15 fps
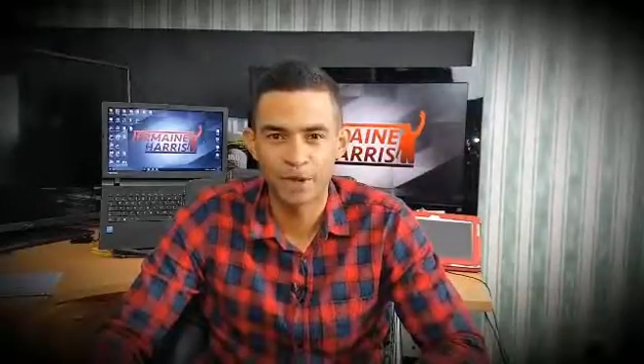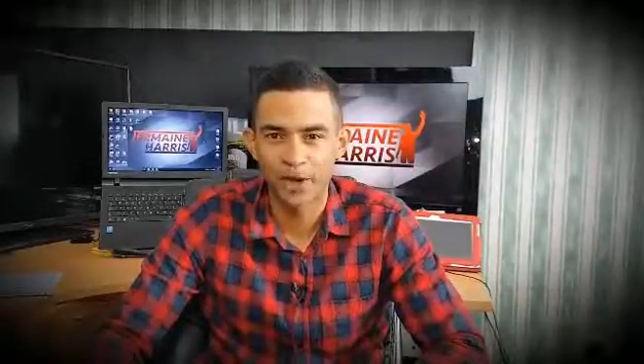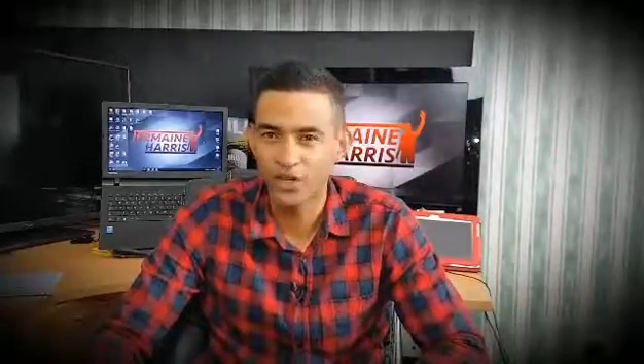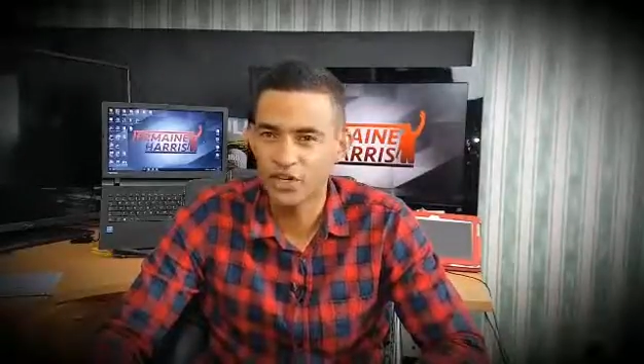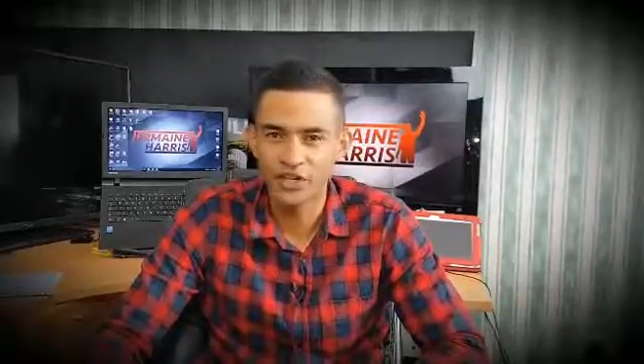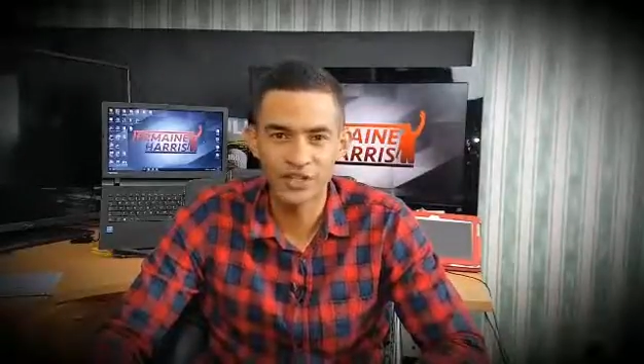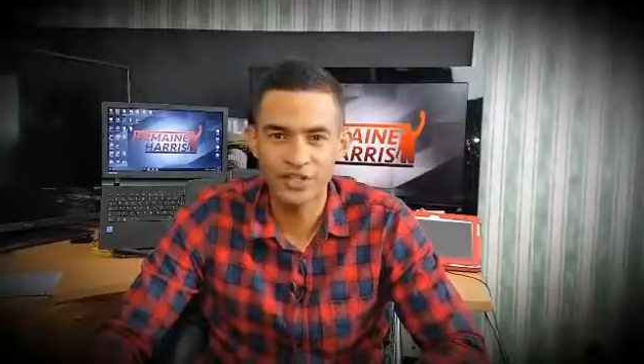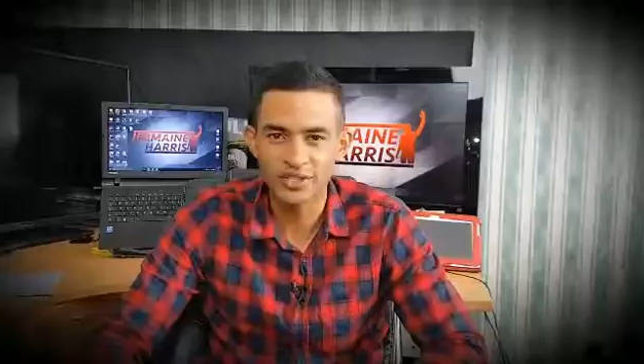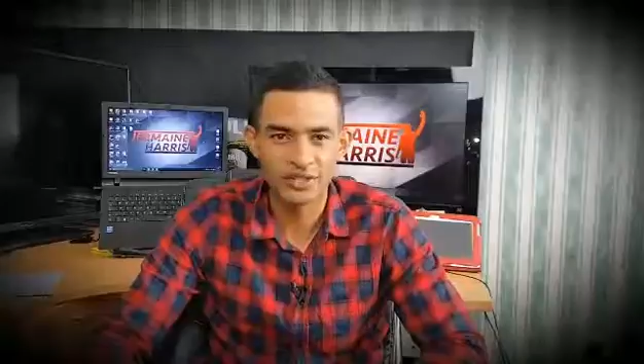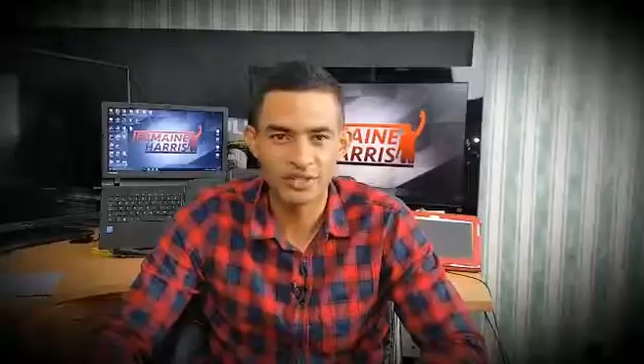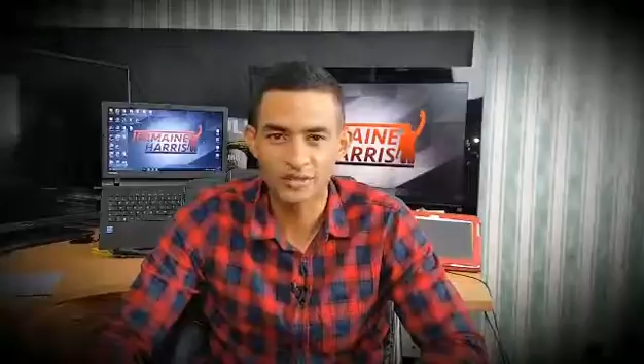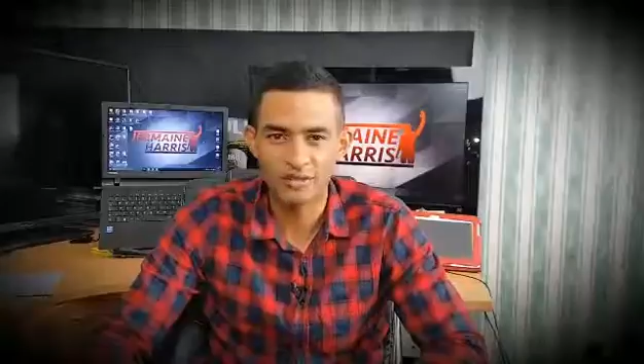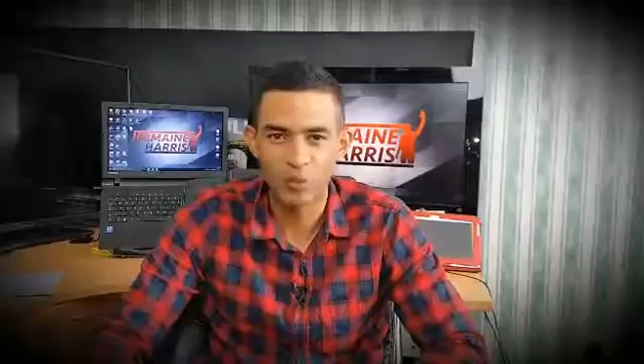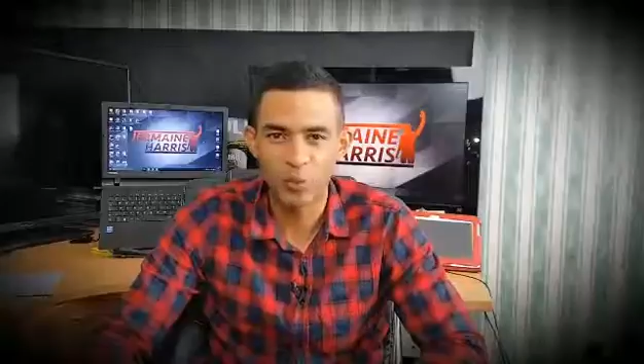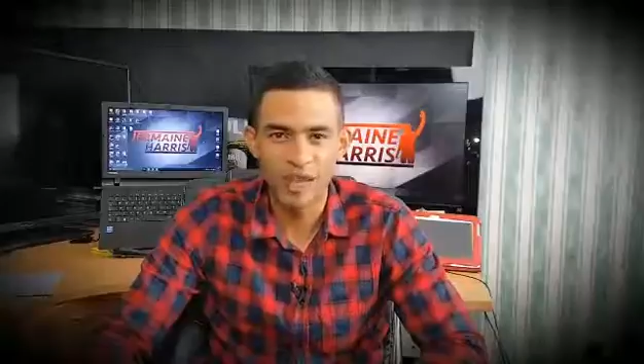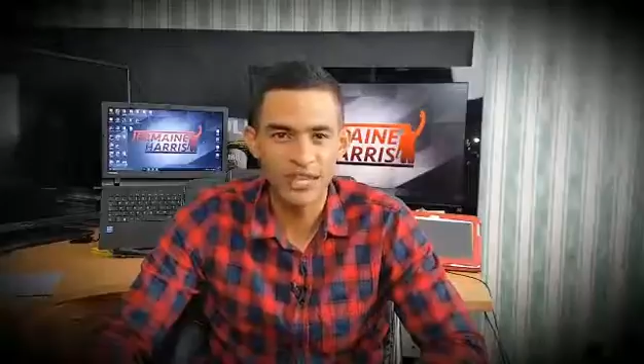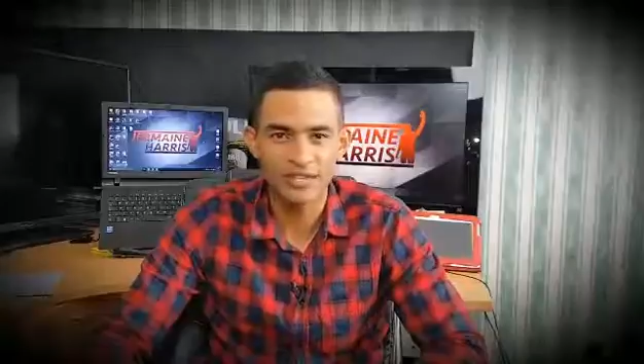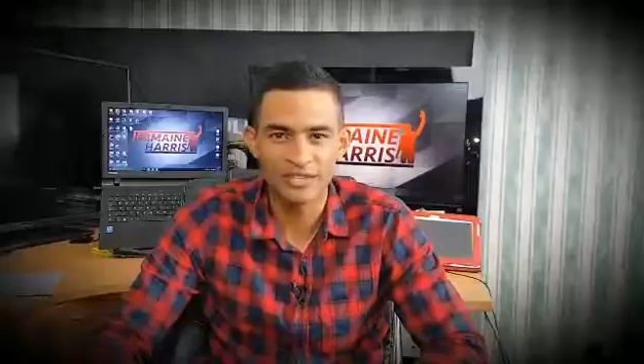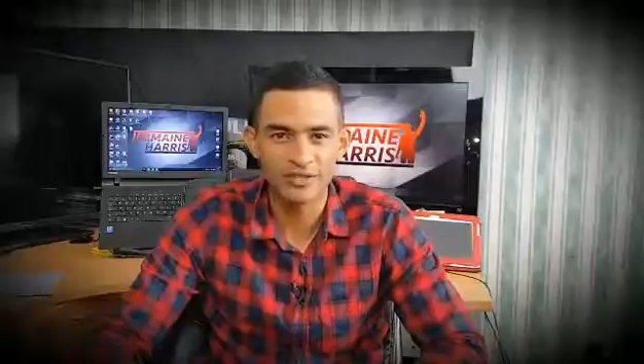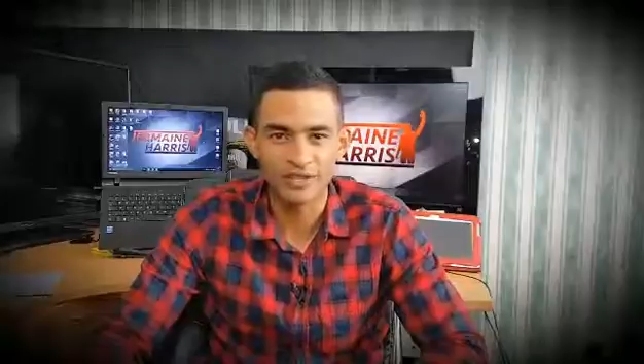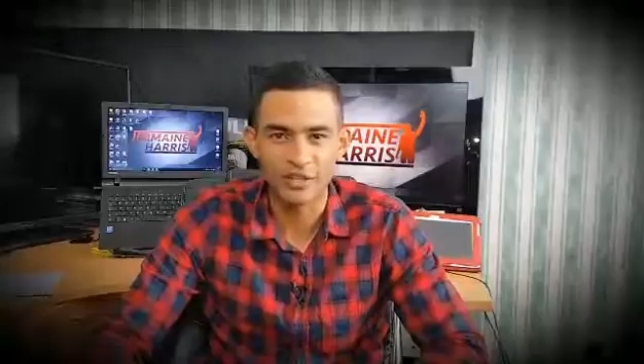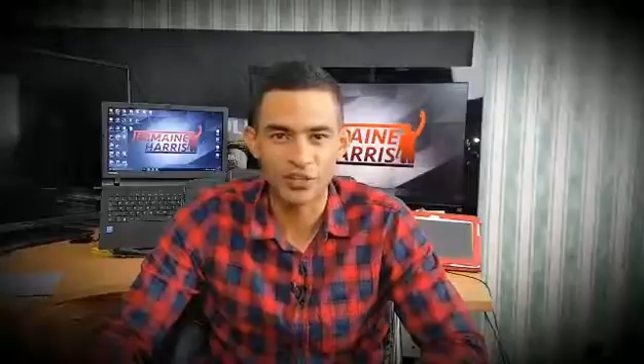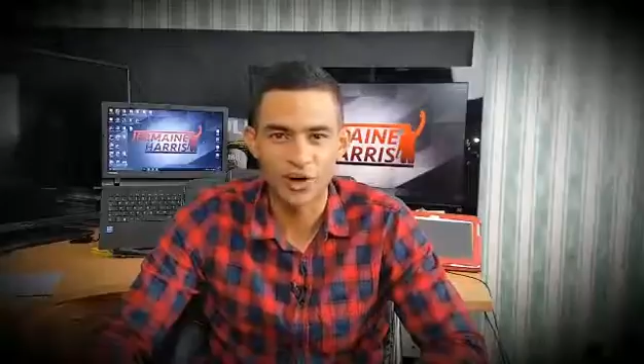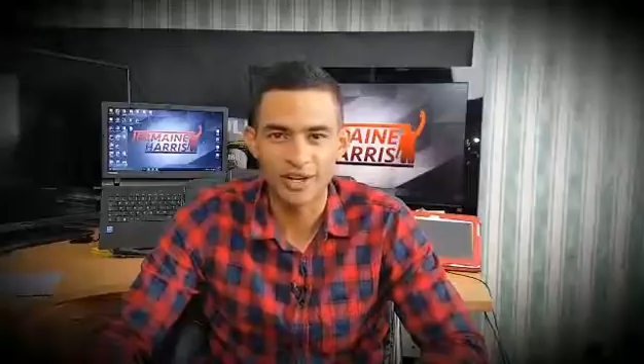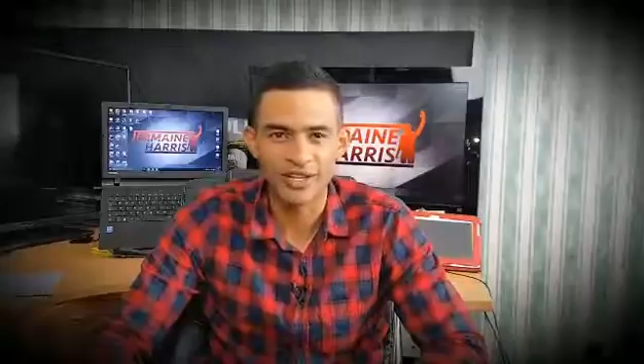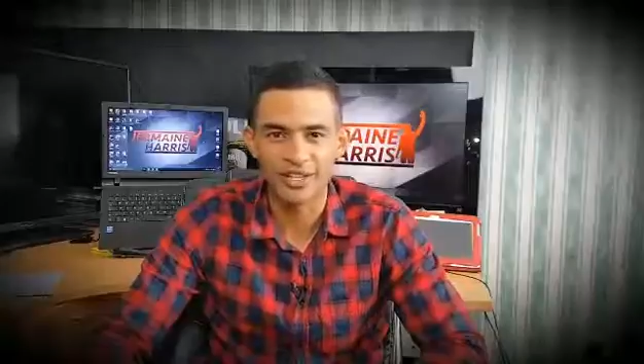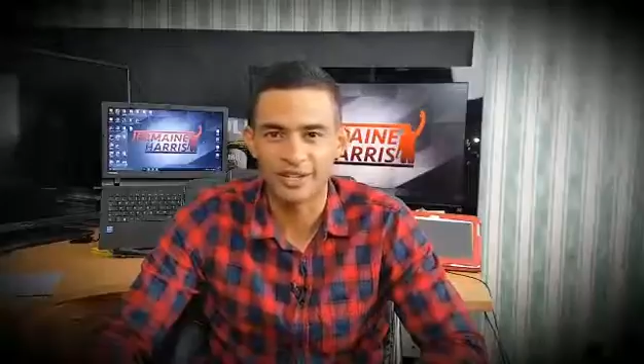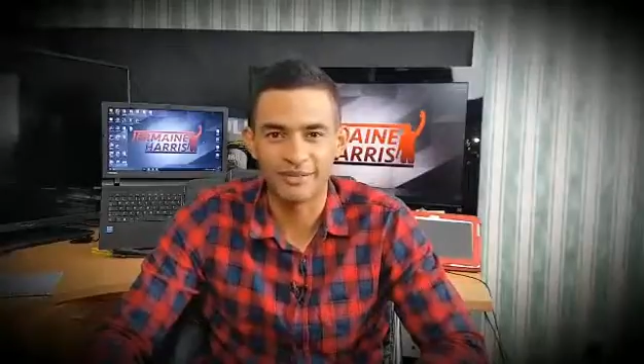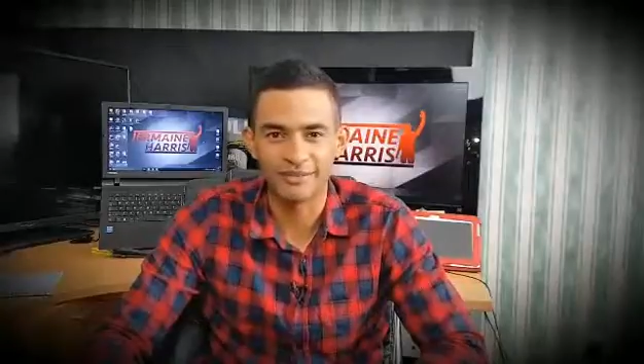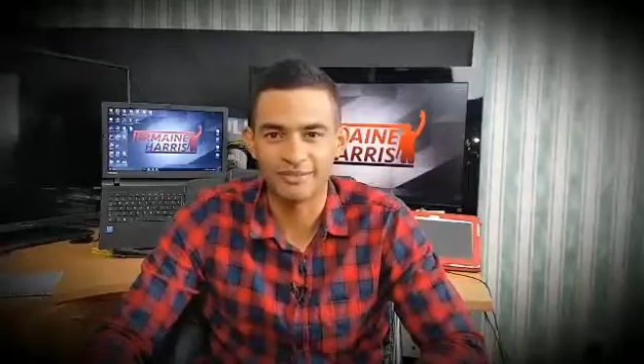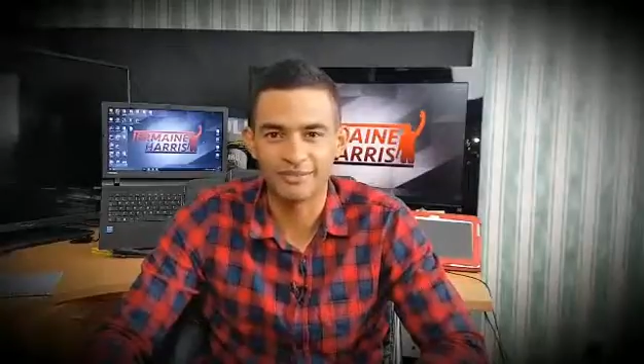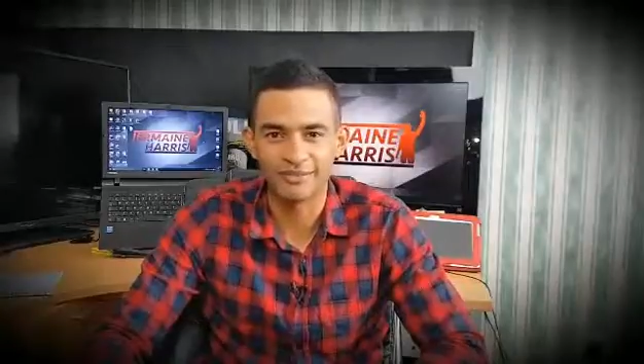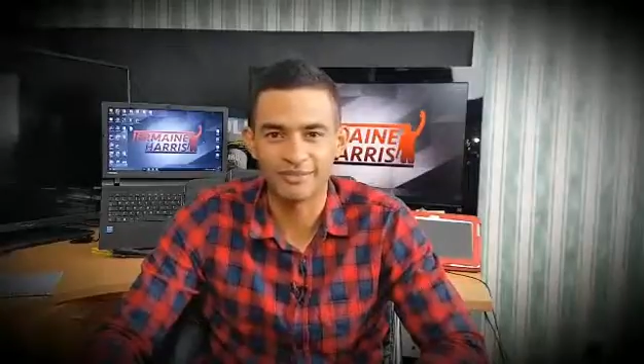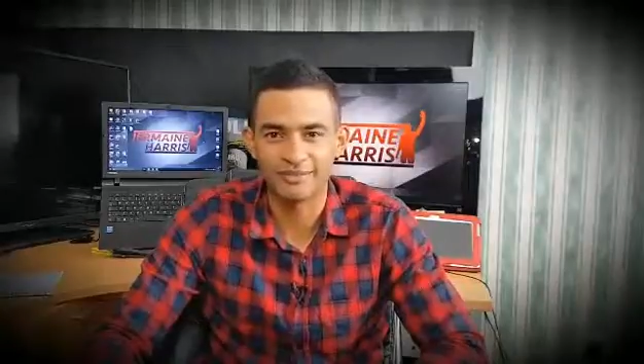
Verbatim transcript: I couldn't wait for the right time